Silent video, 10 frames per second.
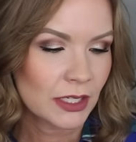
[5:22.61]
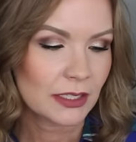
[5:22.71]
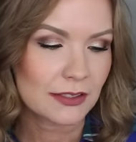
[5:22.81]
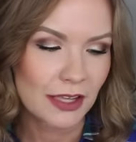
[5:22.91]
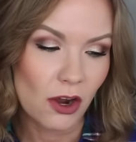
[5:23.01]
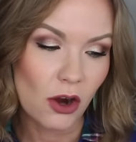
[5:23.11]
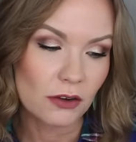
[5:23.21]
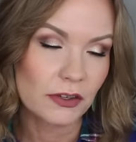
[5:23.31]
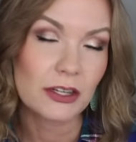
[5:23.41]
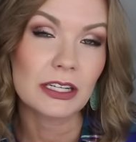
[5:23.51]
because they
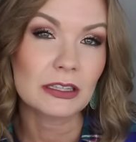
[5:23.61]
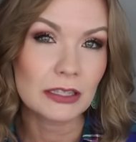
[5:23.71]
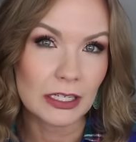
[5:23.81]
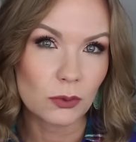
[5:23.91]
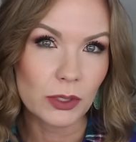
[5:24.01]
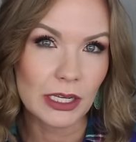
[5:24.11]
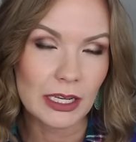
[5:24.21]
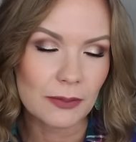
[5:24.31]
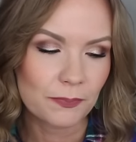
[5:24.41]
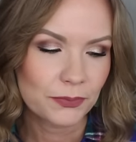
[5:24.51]
are very
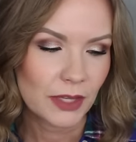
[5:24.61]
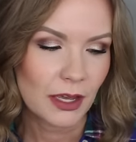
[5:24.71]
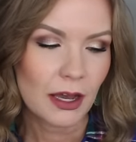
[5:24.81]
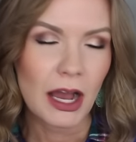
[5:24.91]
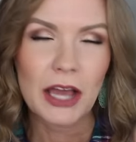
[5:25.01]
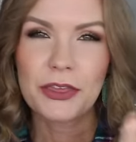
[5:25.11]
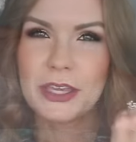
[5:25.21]
liquidy. I